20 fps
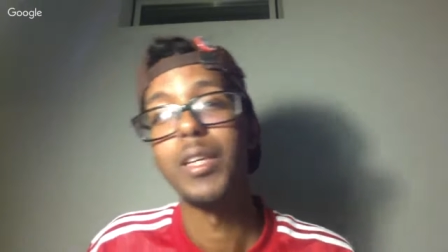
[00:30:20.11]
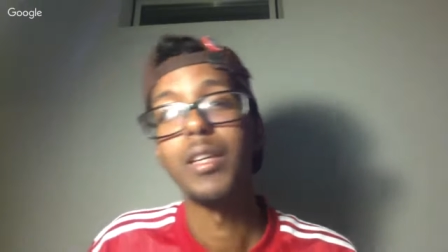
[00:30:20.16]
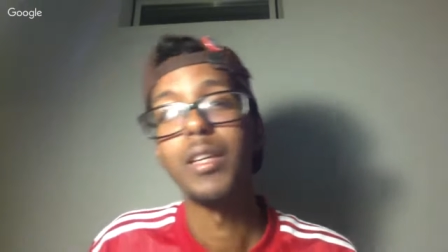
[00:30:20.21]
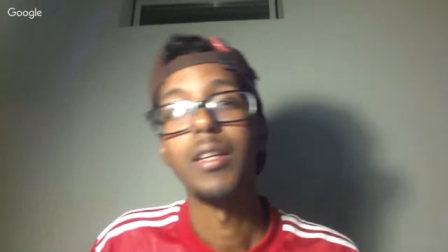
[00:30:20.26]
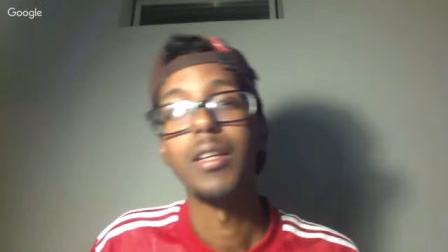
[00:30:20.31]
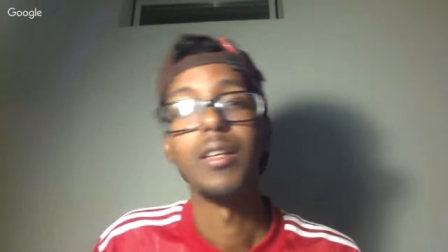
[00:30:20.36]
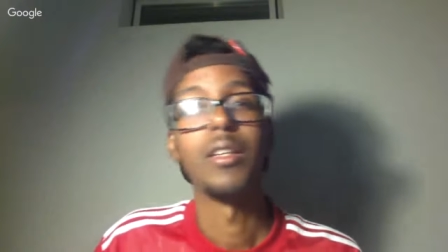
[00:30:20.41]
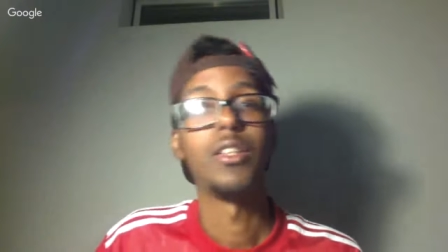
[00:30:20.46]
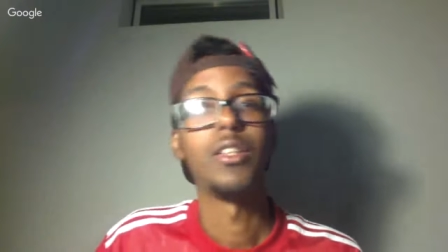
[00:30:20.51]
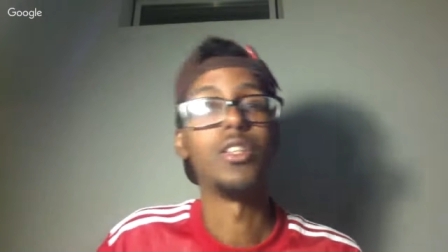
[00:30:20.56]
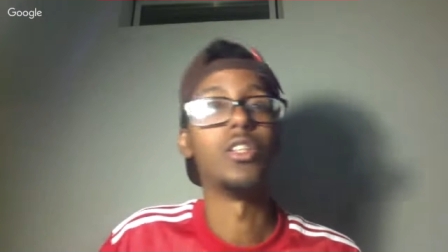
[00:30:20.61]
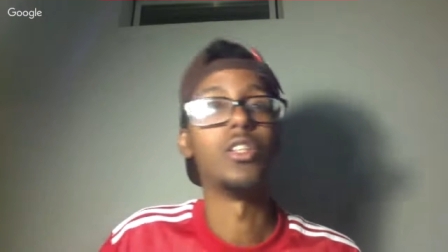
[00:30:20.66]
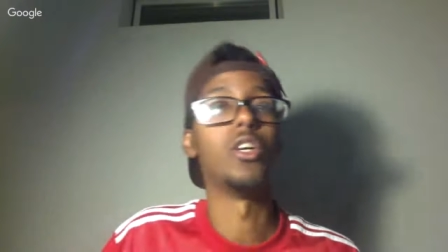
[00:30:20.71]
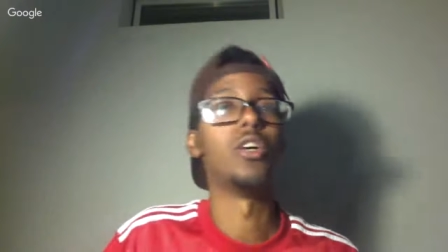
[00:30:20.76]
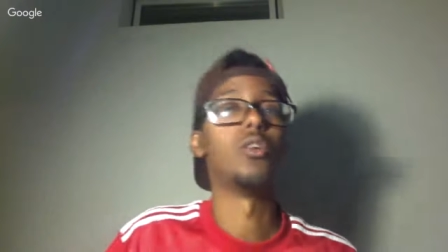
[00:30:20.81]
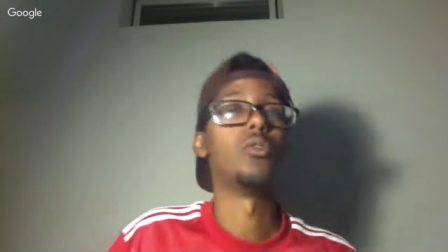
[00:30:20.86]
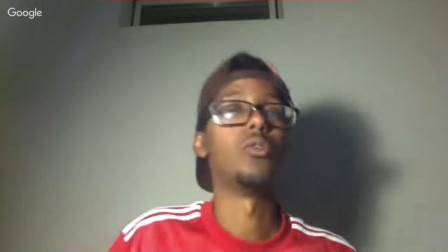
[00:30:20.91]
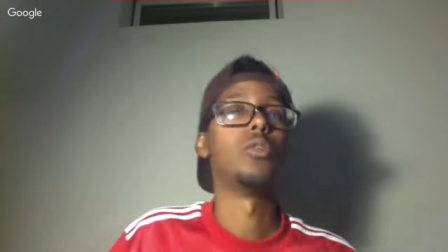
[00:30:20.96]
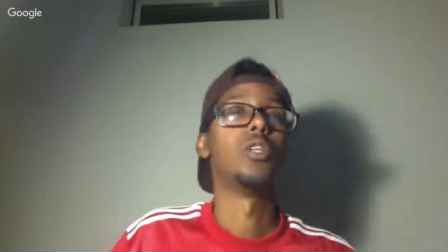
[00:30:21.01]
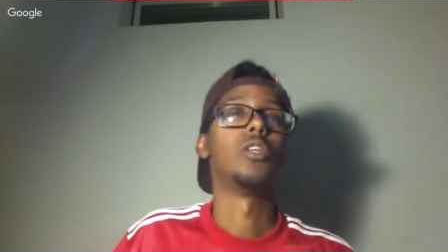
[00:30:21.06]
you know,
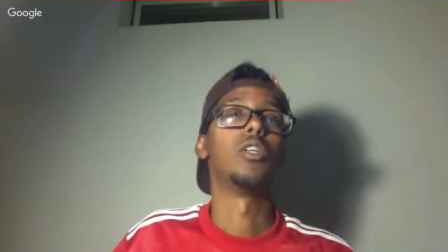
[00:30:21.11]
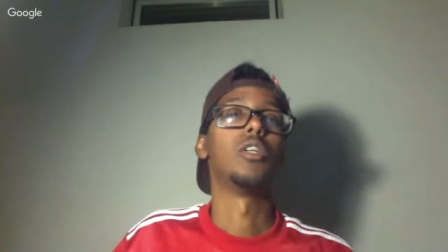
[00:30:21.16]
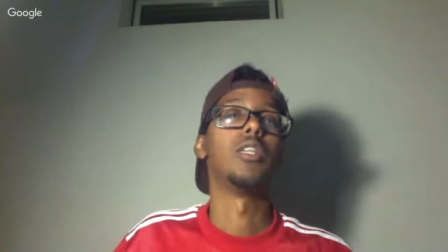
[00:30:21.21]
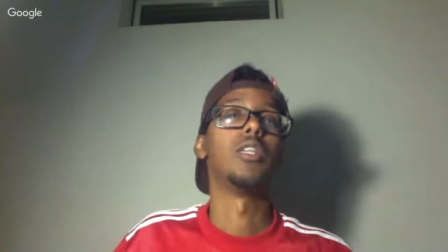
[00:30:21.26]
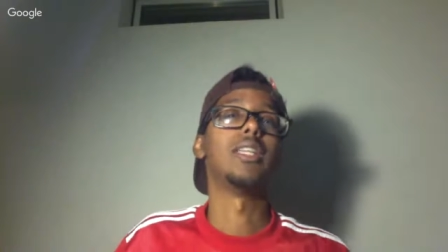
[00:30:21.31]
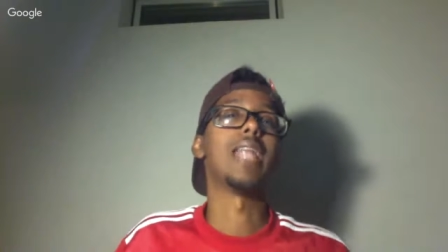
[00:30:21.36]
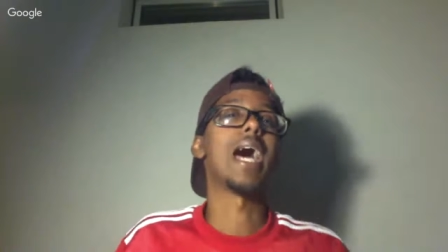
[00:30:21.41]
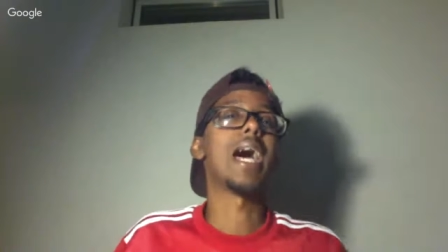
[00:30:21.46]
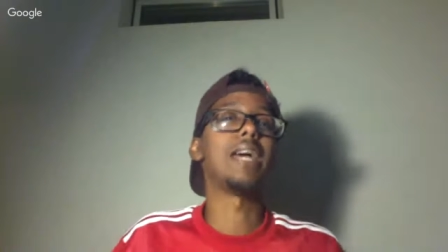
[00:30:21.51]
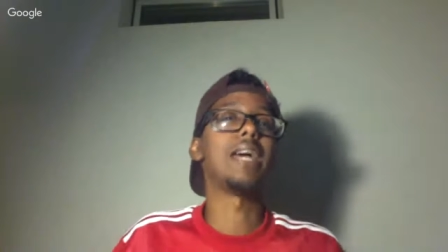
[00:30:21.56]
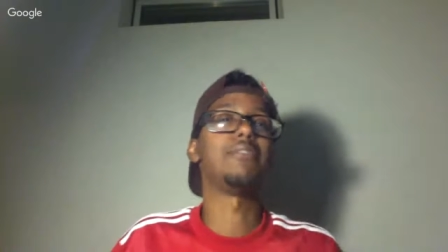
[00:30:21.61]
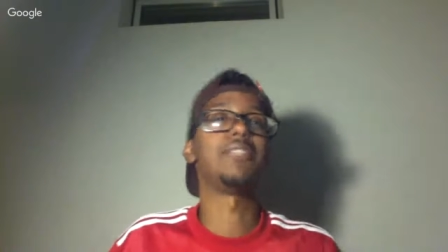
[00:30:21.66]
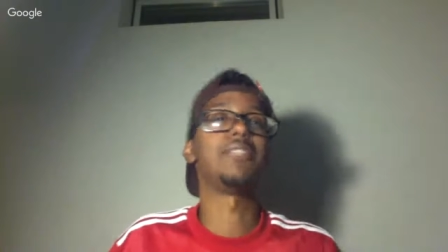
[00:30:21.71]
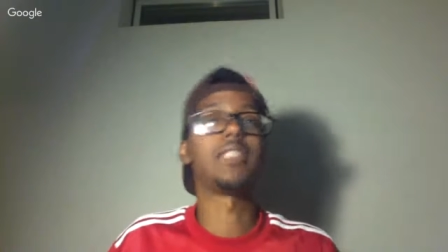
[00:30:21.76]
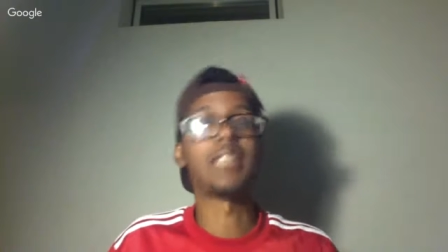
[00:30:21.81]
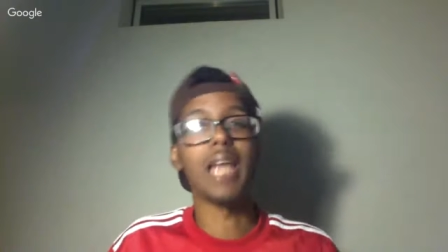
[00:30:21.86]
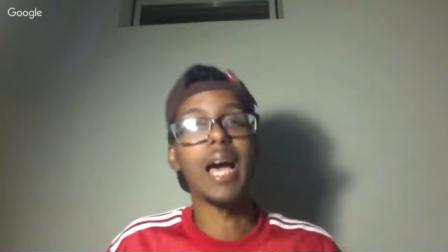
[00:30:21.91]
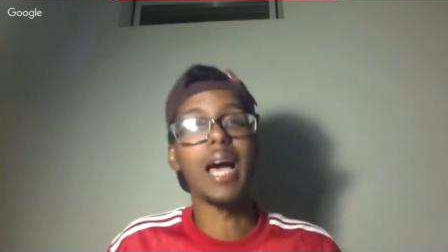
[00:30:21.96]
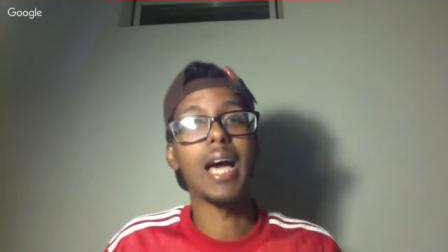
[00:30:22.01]
livestock